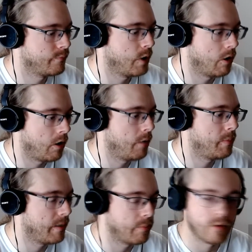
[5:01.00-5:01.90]
We are all
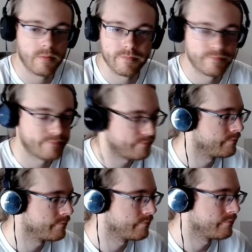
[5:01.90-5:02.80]
people.
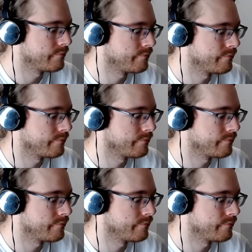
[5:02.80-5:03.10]
Oh, come on.